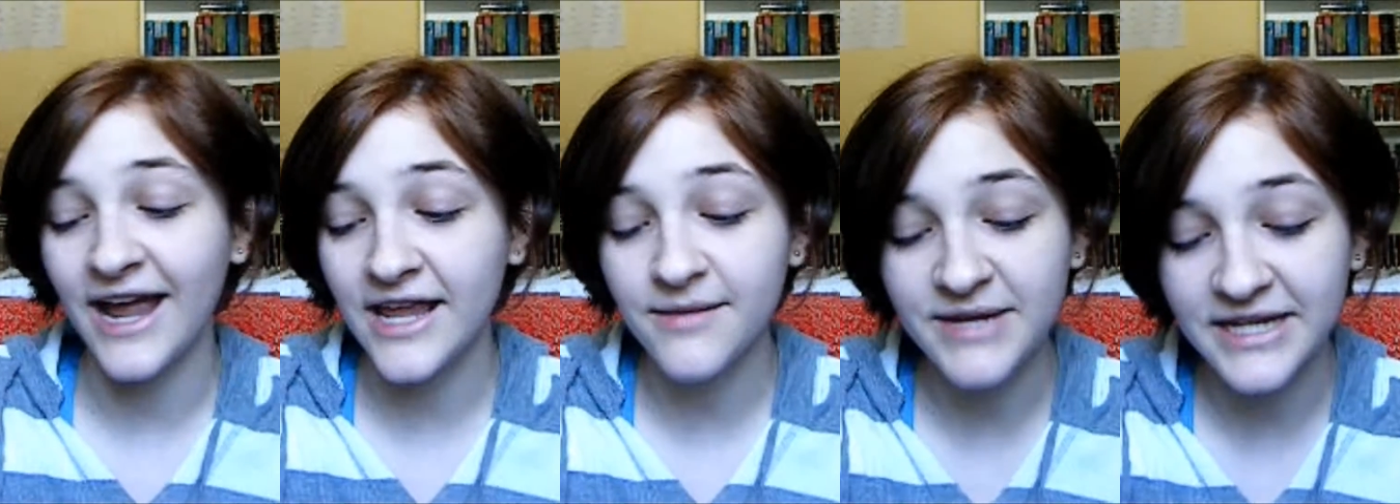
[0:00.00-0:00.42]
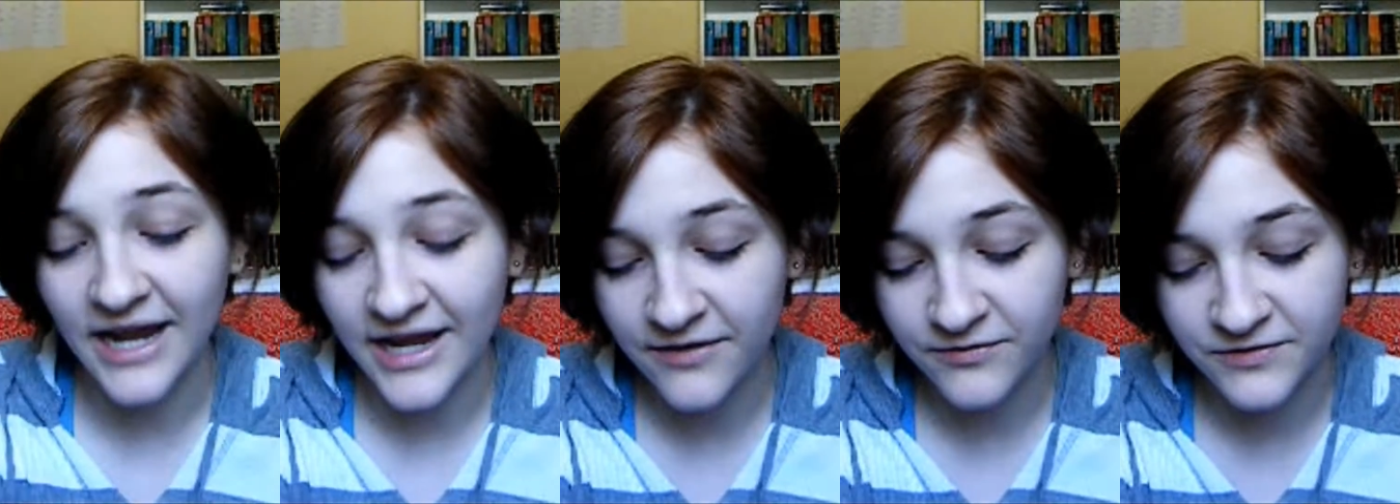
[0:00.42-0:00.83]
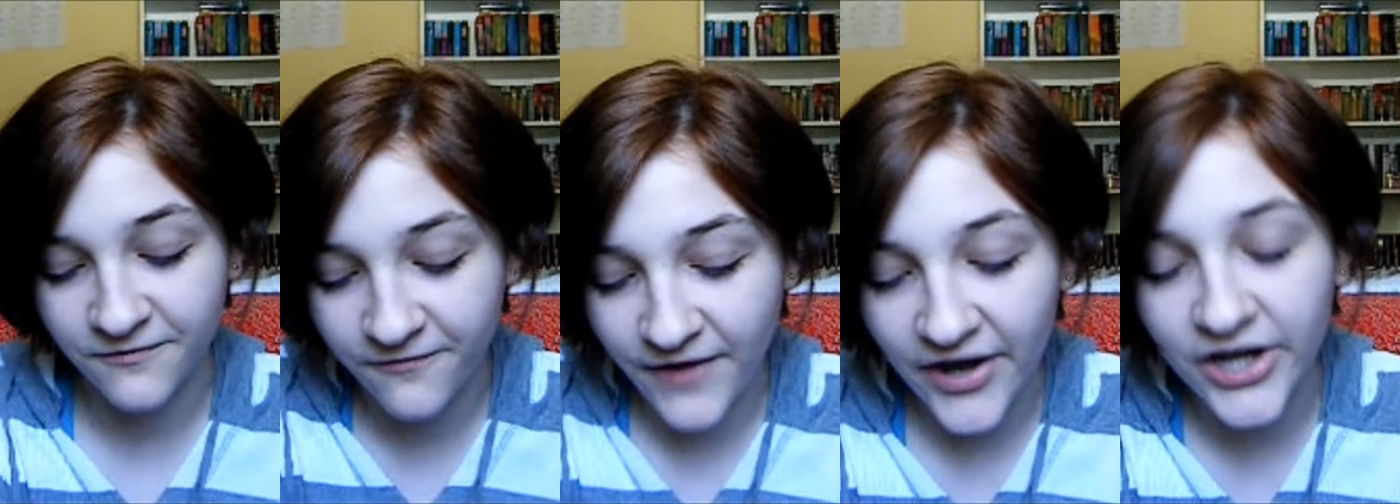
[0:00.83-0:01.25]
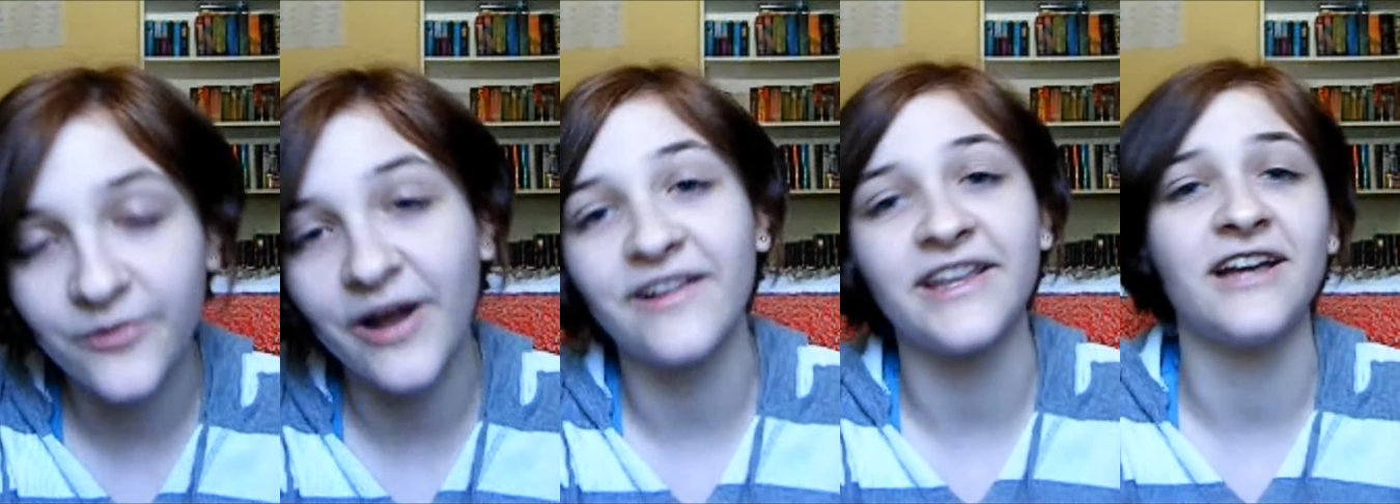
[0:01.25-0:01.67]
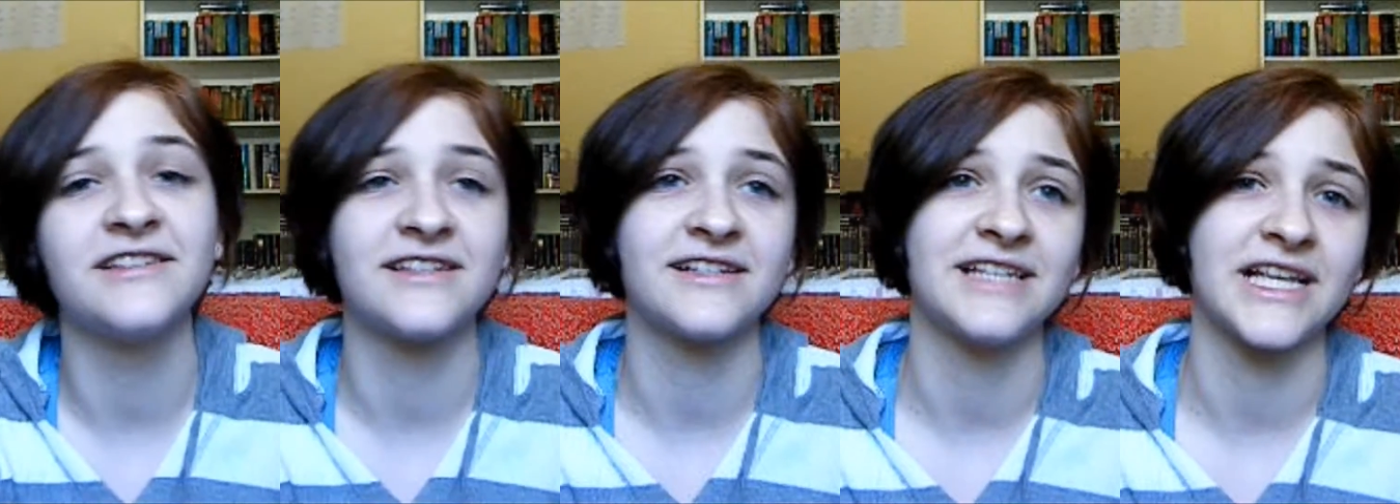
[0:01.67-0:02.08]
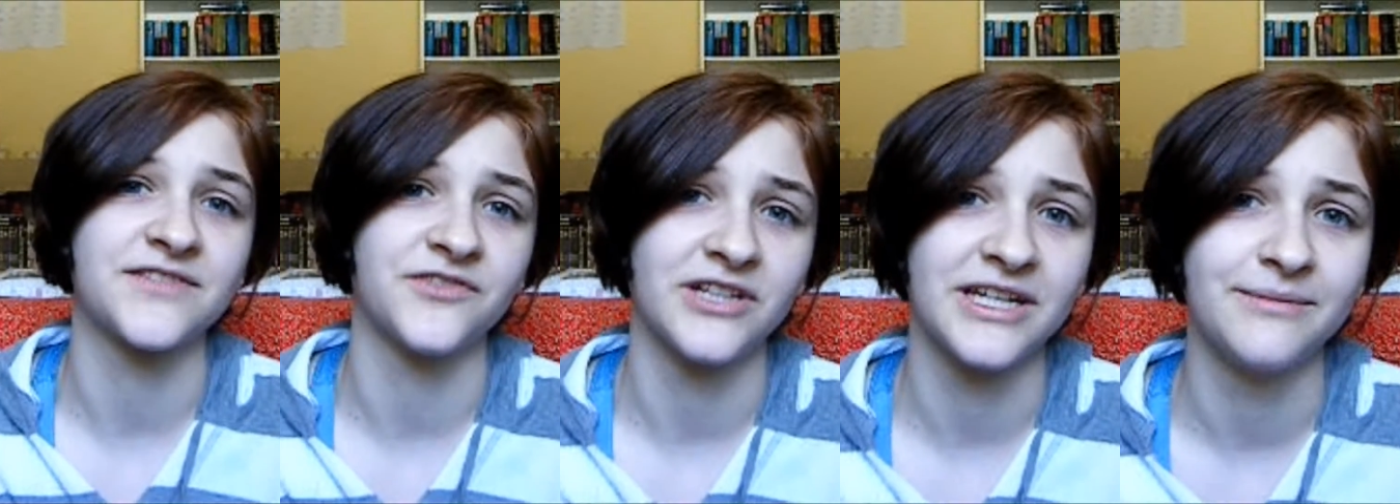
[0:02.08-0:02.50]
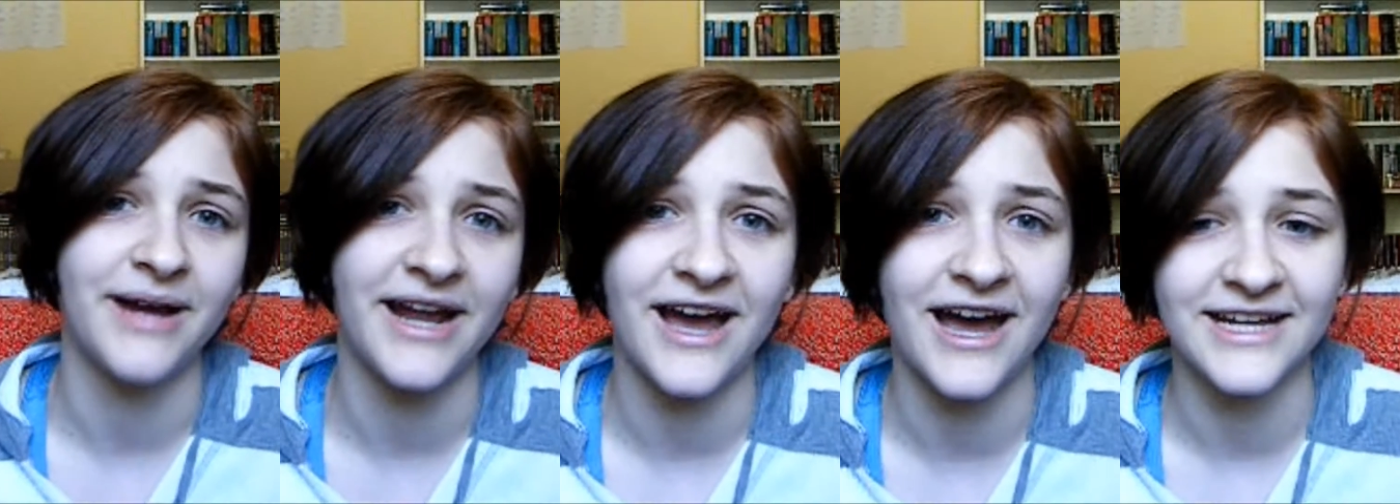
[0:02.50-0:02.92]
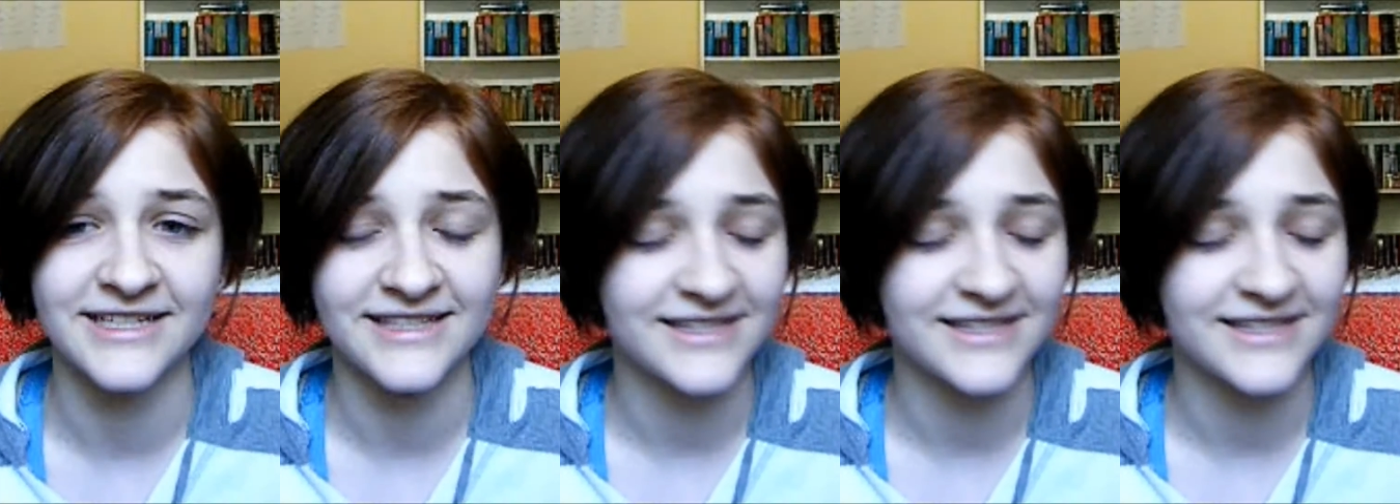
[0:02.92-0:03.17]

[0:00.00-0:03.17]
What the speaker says: I mean, it's very rarely unsuccessful in my eyes.